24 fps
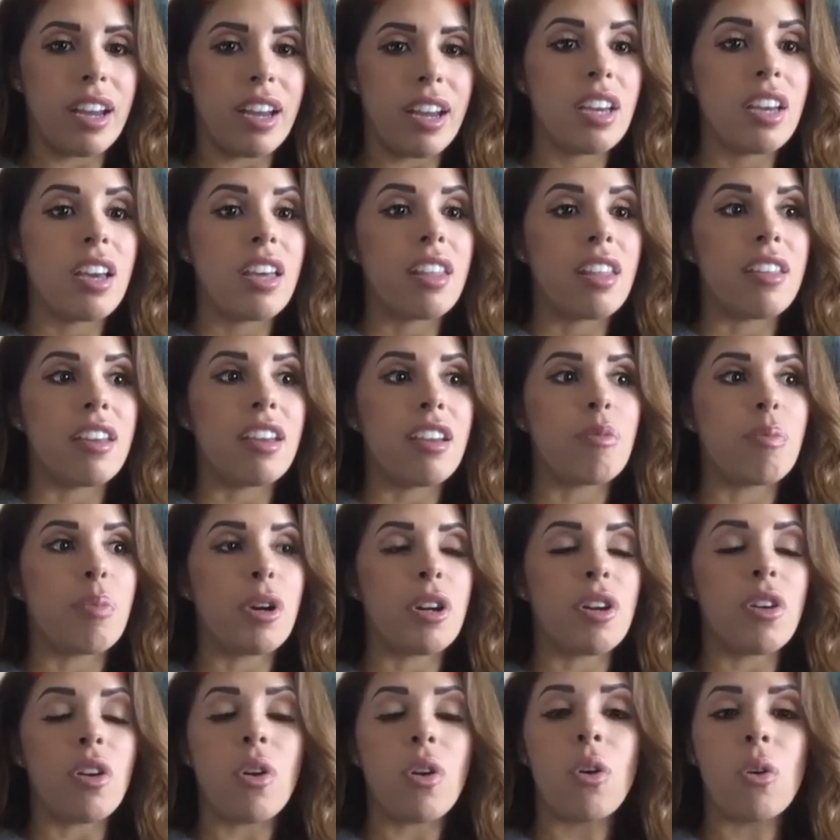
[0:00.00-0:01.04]
they've put a
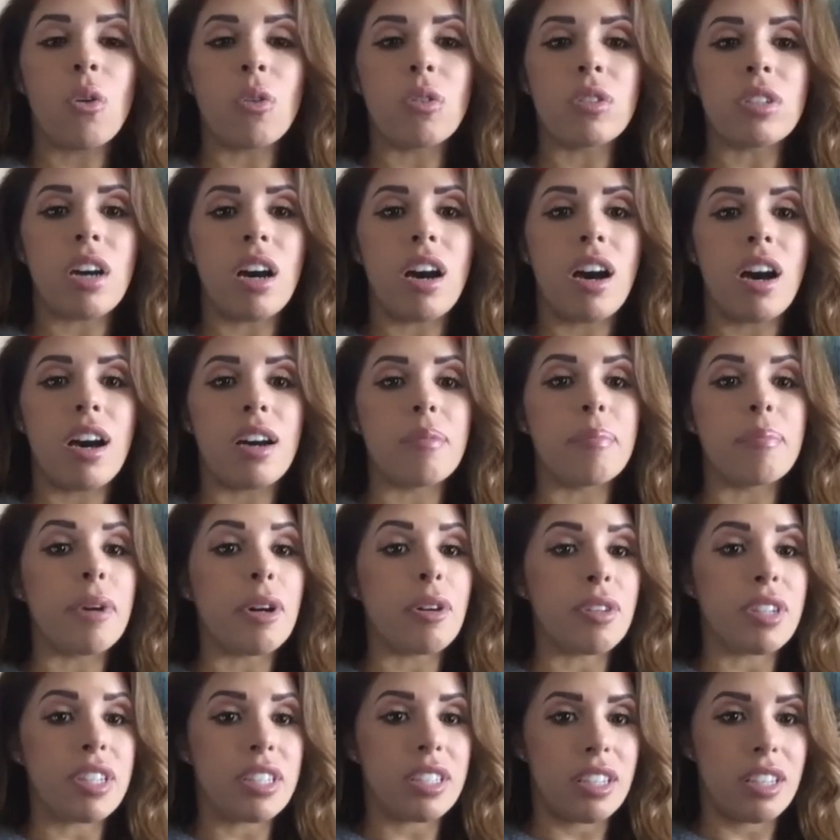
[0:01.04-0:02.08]
hold on
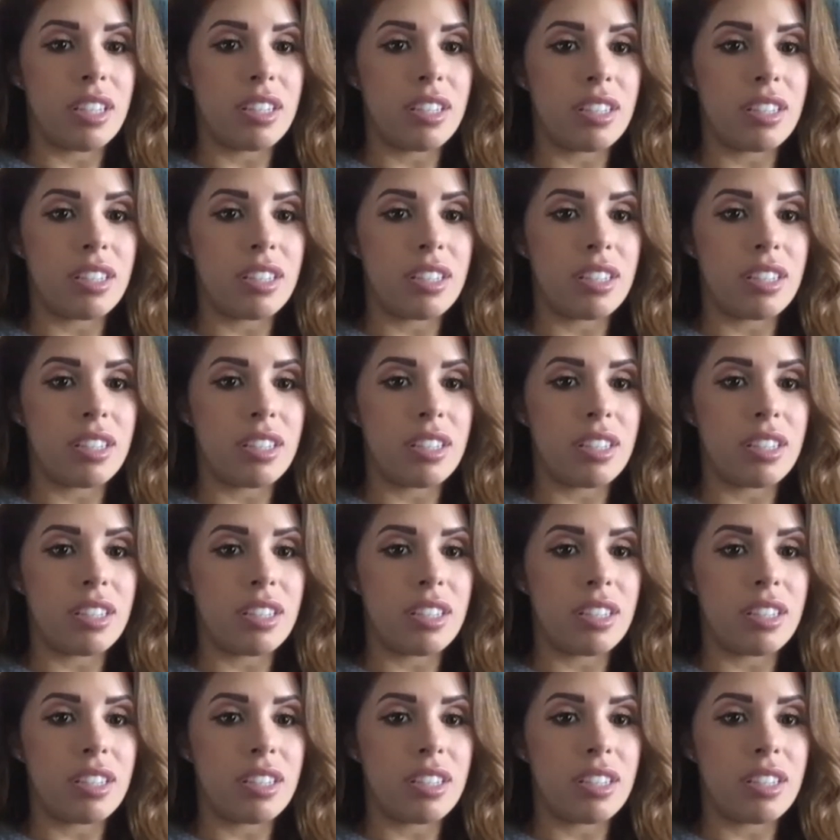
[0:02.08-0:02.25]
bonuses.